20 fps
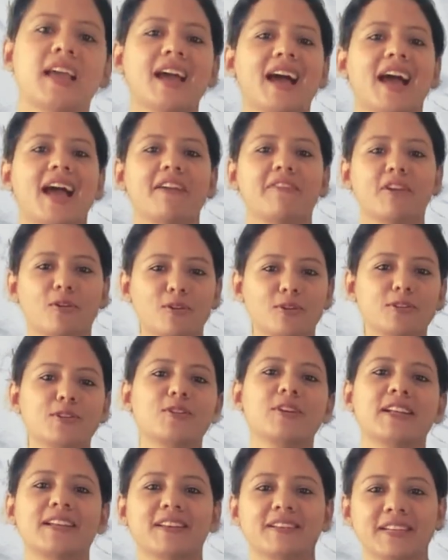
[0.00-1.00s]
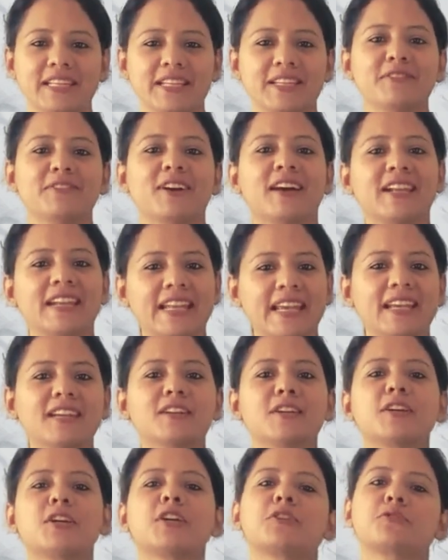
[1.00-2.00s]
I will also leave a
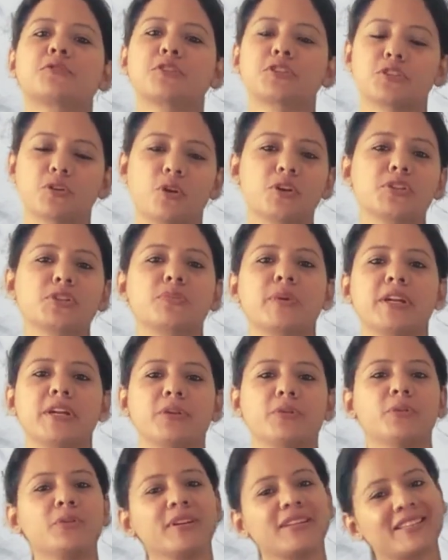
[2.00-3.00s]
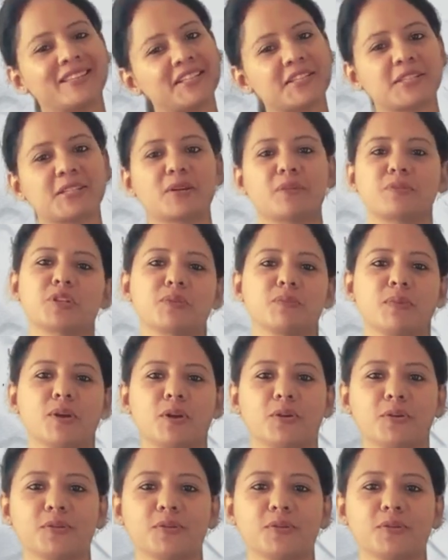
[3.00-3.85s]
link to the Shorts video in the description below.